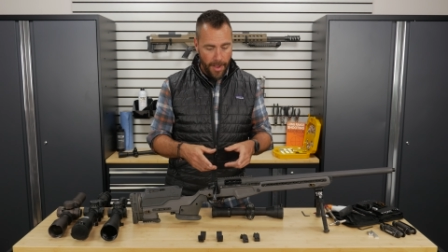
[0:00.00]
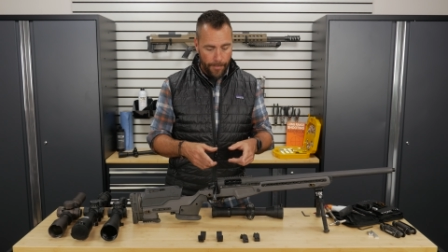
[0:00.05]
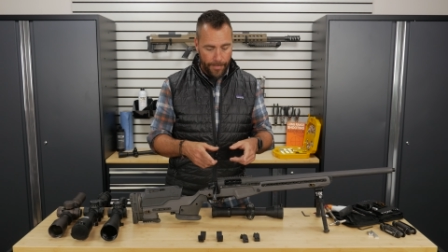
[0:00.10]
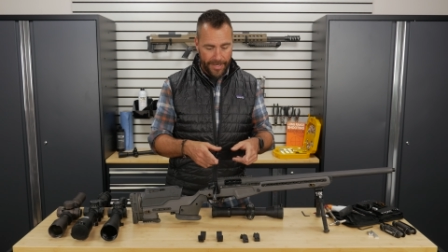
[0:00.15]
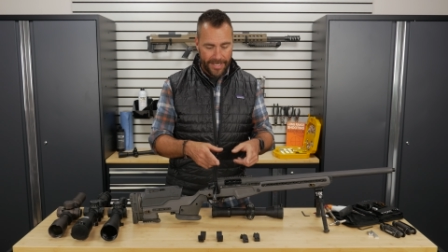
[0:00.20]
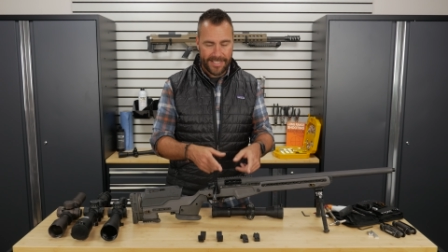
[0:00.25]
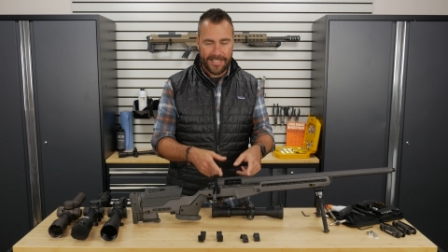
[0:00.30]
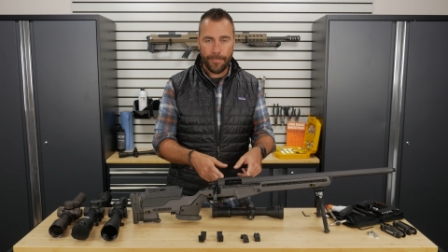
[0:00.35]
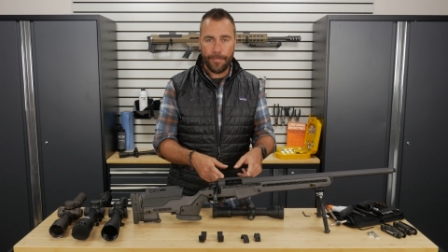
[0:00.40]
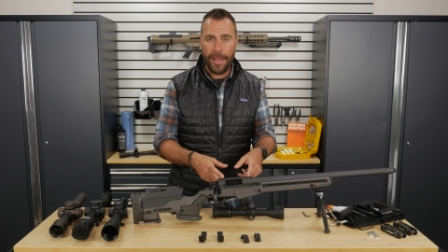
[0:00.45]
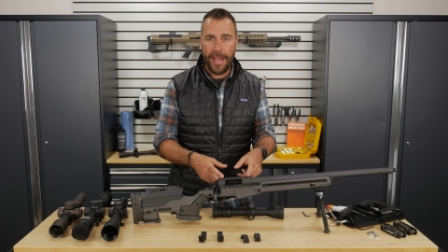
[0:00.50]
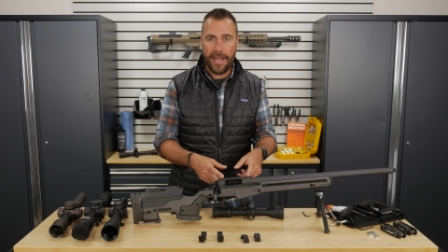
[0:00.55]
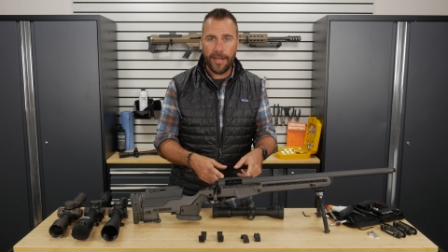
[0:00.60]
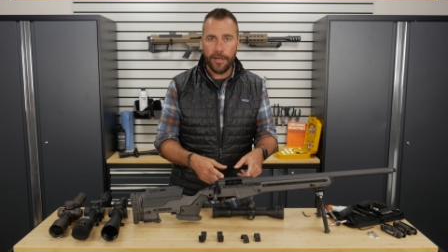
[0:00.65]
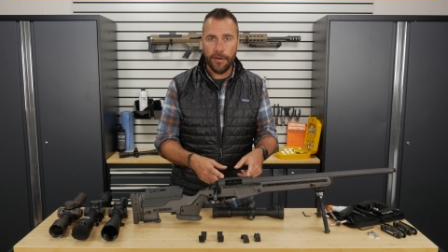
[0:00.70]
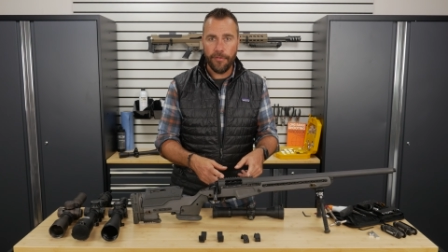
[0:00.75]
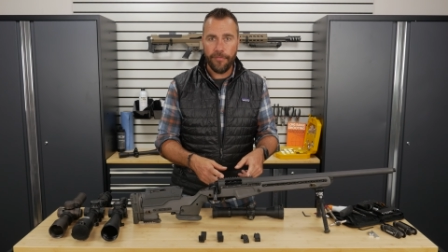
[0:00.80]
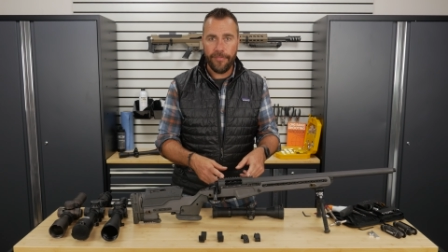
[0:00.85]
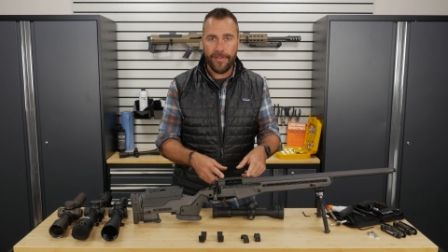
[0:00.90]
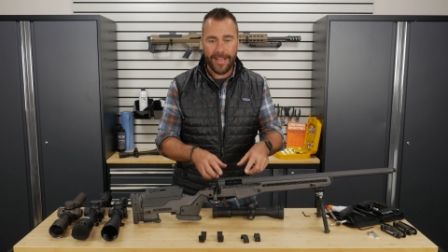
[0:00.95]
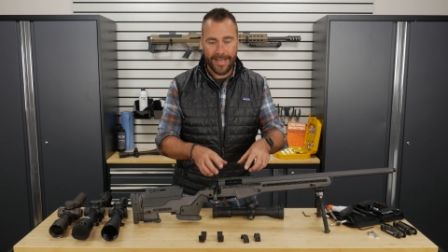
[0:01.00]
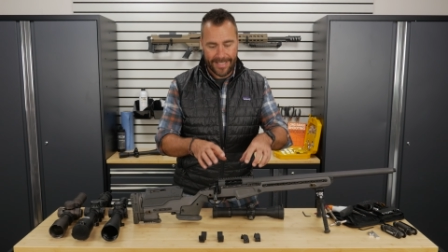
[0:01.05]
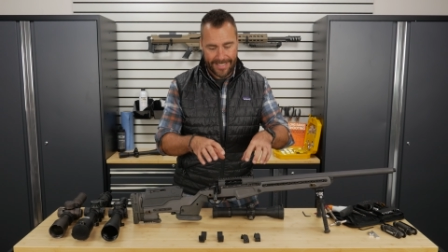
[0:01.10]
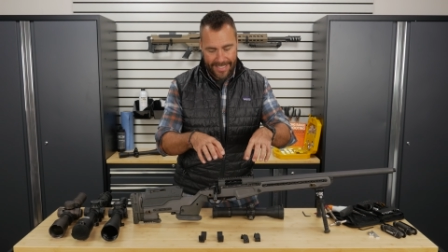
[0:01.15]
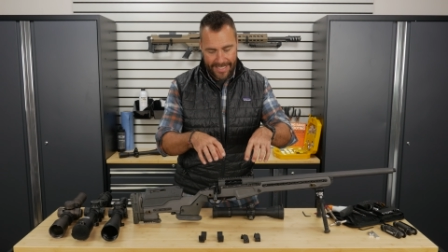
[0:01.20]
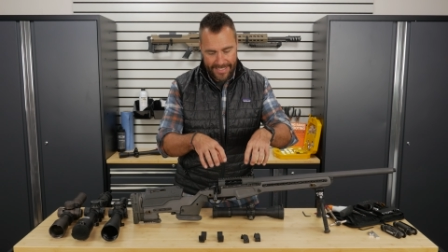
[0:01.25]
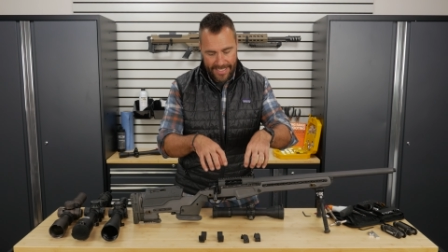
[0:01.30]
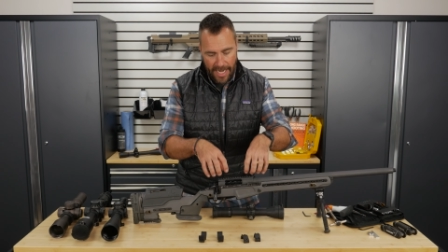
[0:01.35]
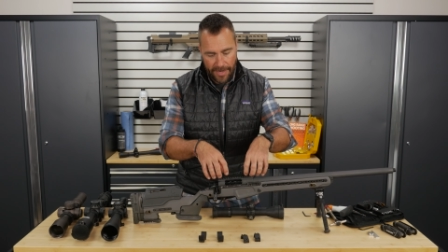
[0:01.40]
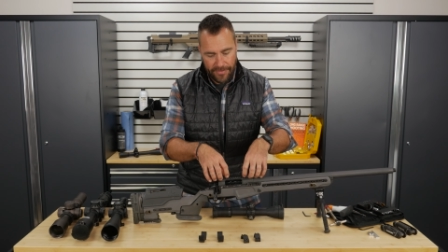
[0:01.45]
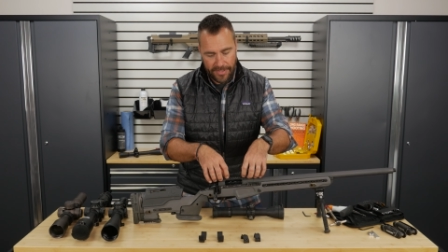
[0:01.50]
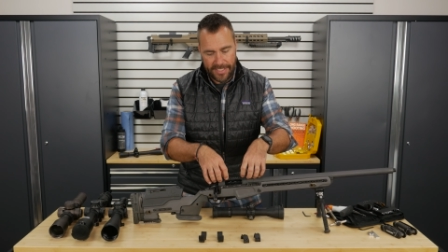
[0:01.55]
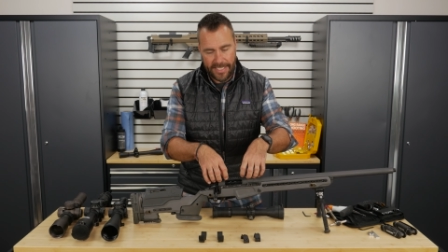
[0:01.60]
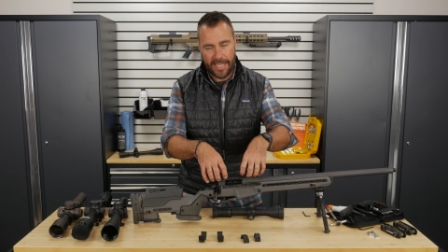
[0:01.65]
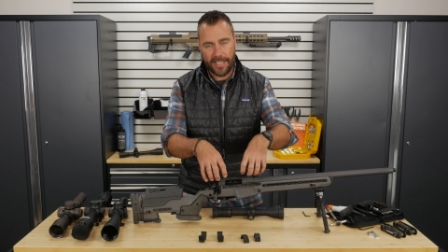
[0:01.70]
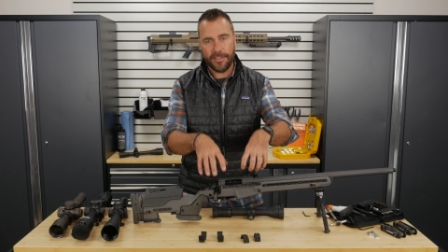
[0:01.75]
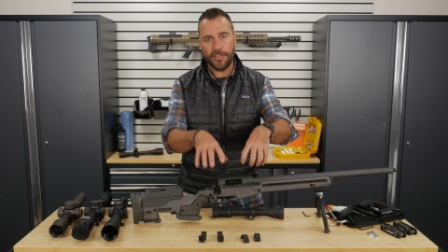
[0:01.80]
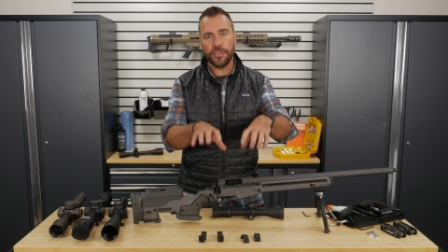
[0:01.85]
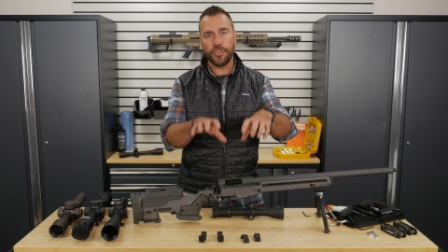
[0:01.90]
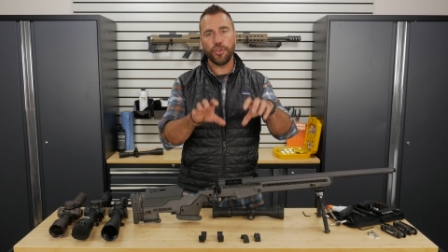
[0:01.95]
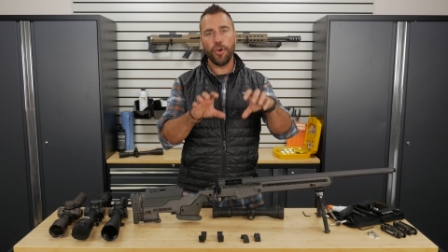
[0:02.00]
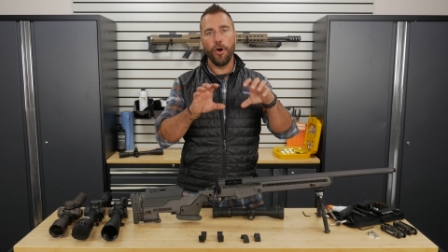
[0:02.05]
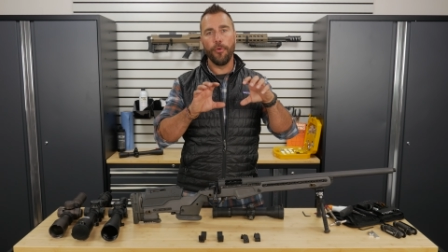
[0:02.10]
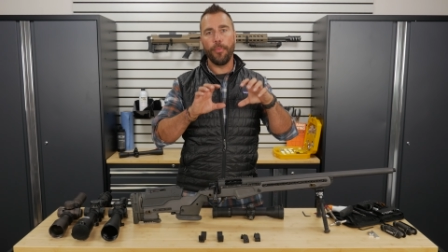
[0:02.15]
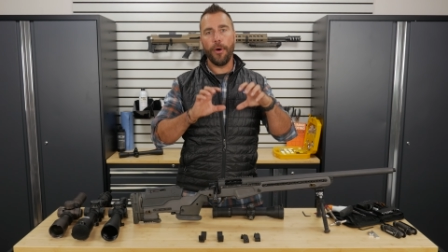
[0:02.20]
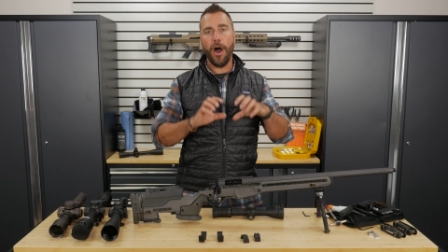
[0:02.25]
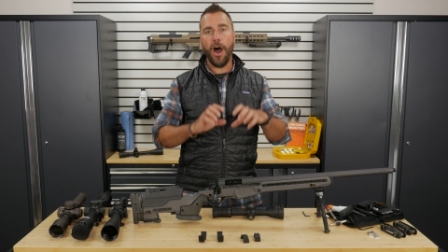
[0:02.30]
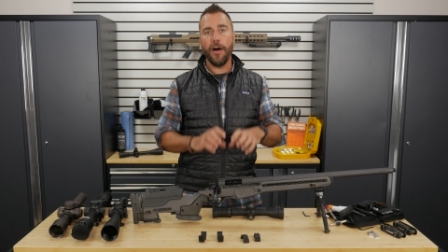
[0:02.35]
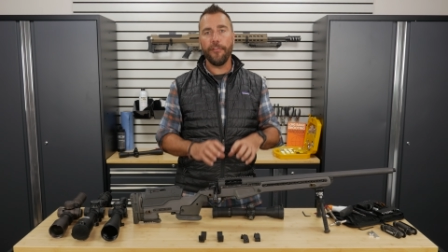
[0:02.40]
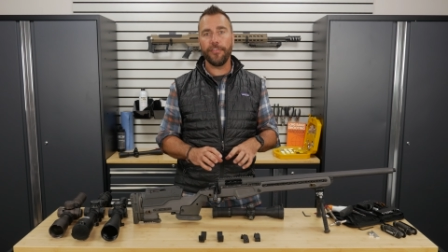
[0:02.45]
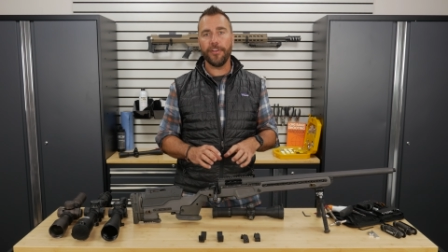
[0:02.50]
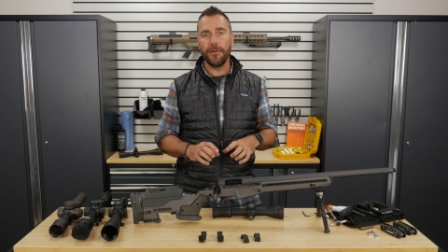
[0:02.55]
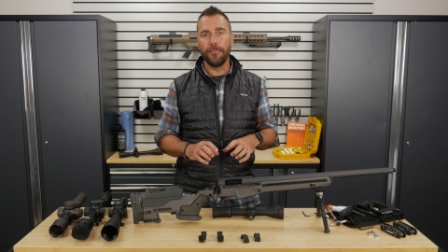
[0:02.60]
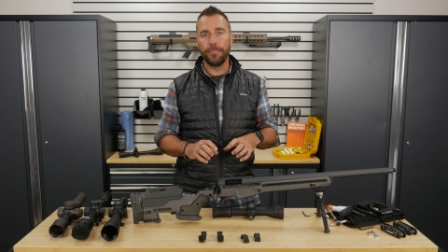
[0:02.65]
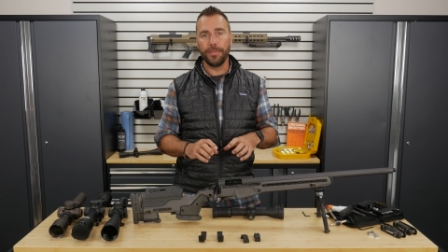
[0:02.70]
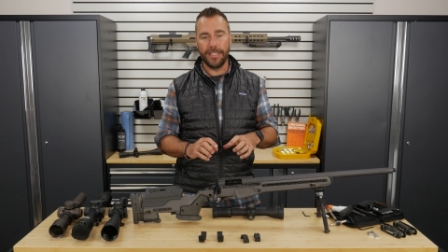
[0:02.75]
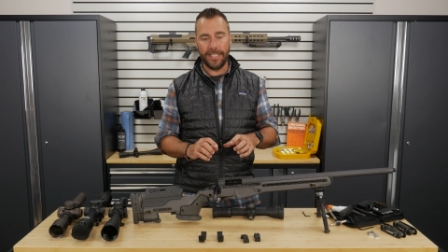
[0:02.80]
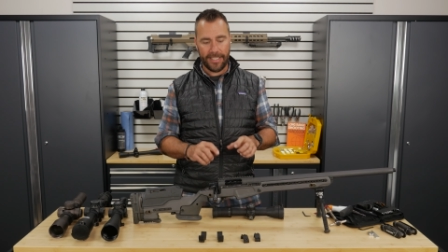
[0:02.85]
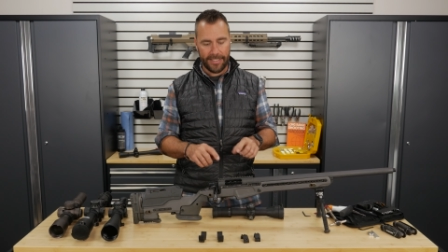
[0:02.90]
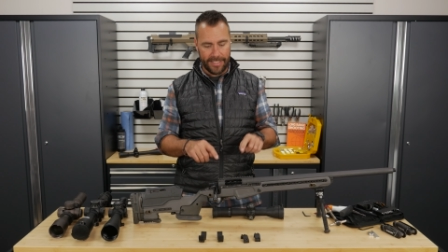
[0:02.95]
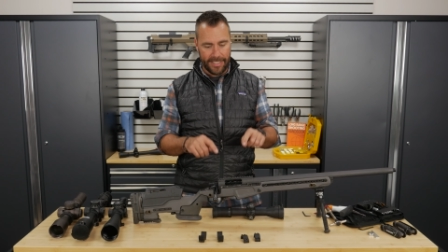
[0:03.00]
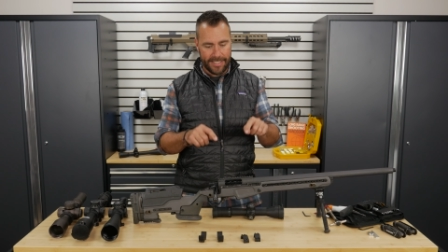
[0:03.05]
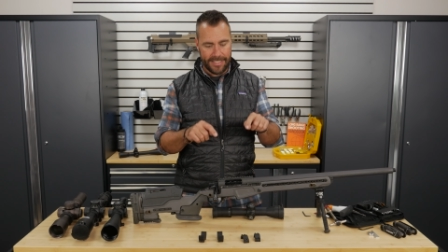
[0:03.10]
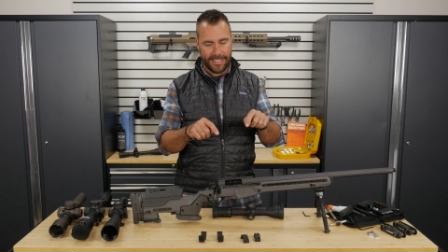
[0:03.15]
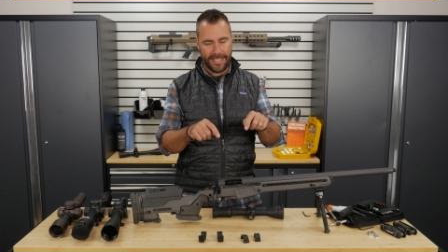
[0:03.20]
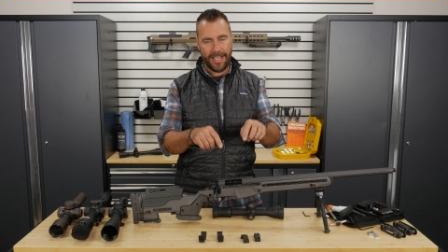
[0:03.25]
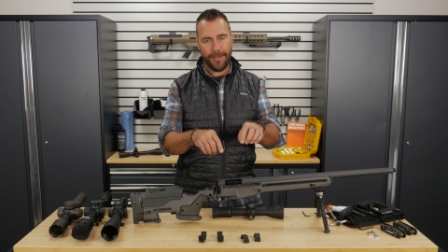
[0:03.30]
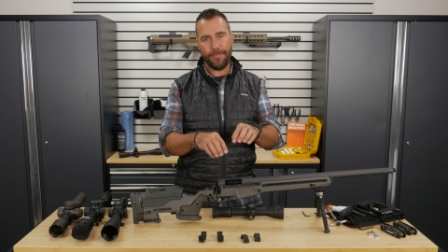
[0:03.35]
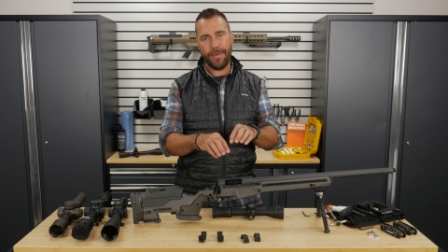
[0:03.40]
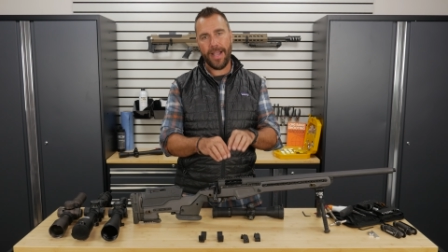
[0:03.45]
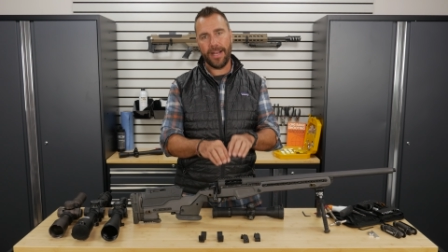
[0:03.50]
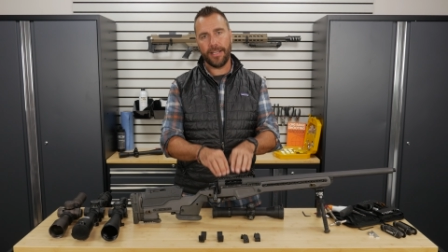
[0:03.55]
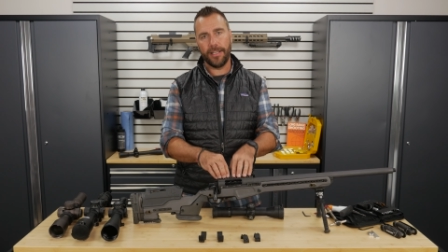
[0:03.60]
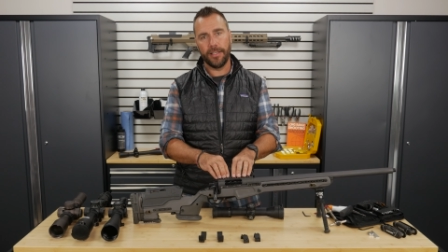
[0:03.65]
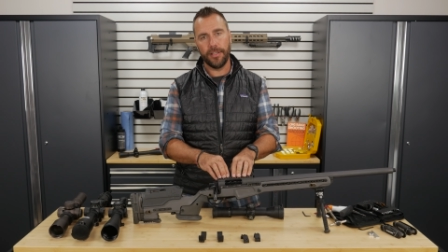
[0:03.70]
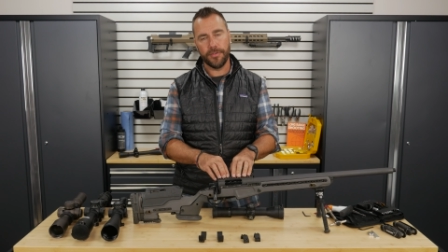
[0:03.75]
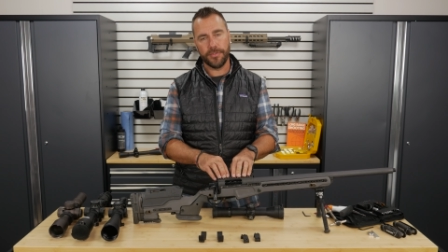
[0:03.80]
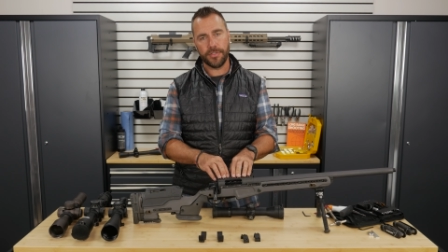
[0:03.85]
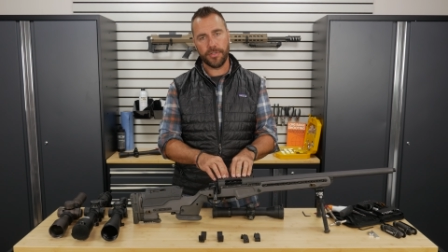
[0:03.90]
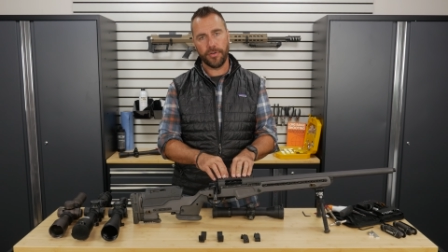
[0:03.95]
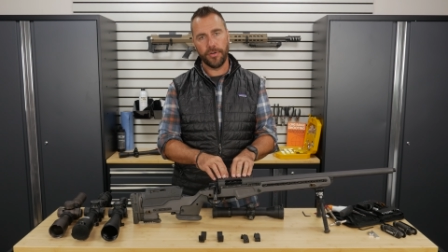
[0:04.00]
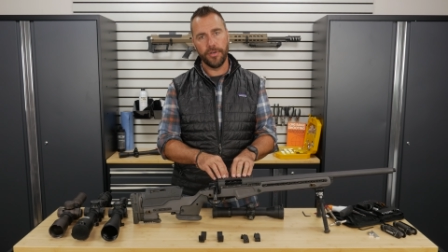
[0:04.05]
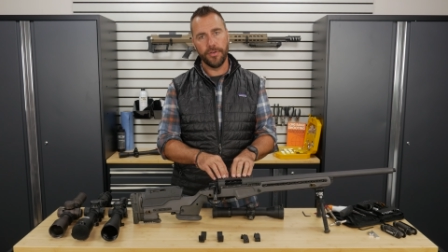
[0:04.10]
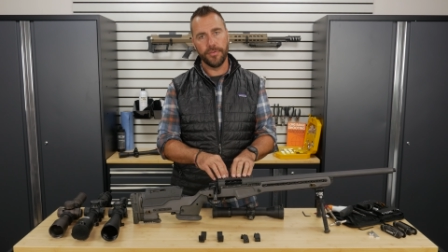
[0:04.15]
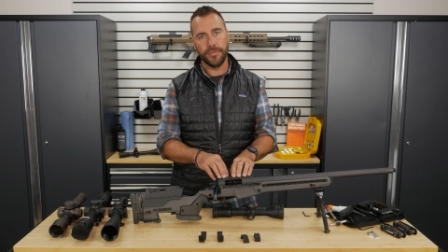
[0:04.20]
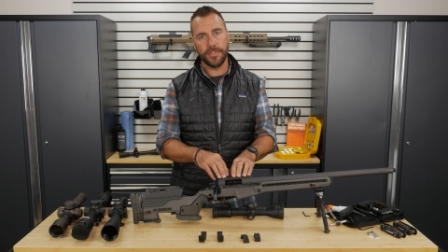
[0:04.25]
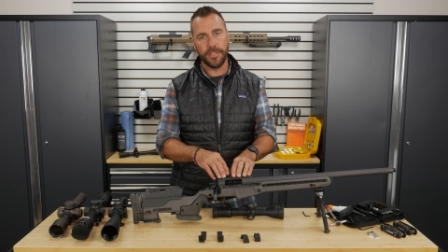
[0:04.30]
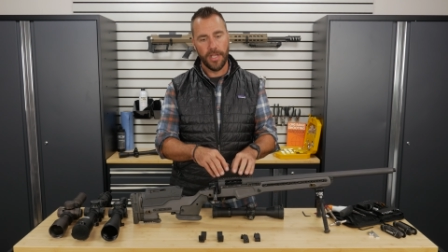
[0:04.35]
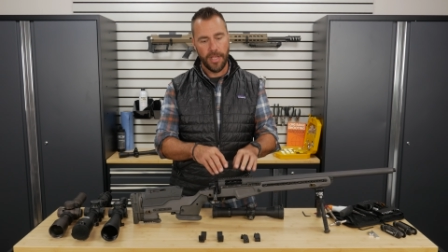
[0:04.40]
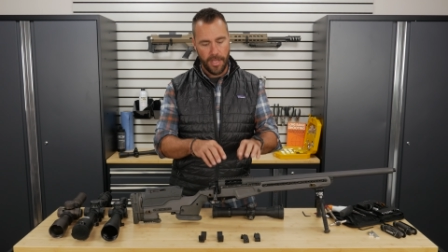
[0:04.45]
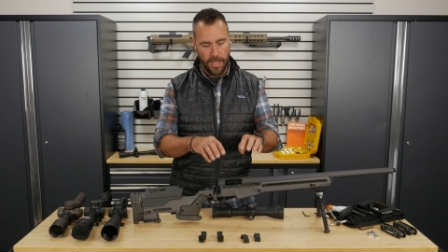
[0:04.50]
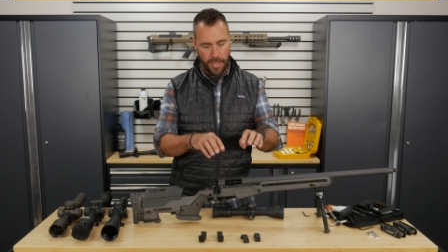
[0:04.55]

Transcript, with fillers: but it's a pain to fix because I have to take the scope off completely to get back to those screws.